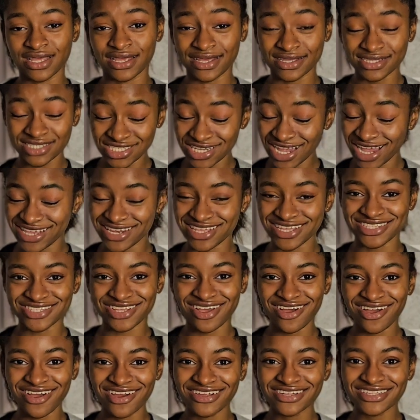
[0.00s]
Chinese
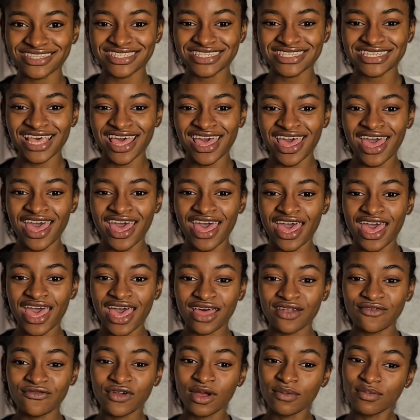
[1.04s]
arts,
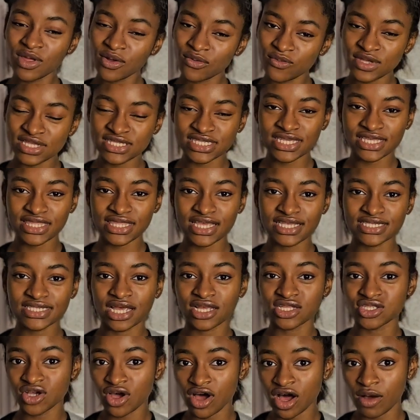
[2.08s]
and from it we see things like
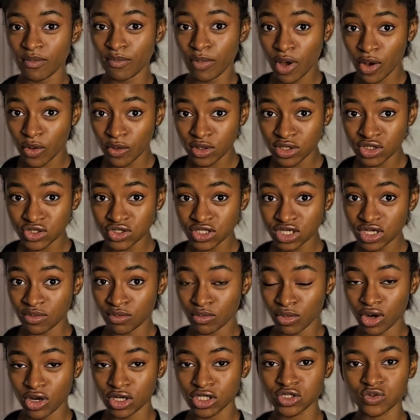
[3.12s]
Tang poetry
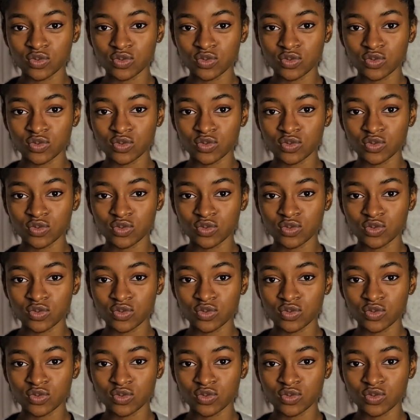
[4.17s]
emerge,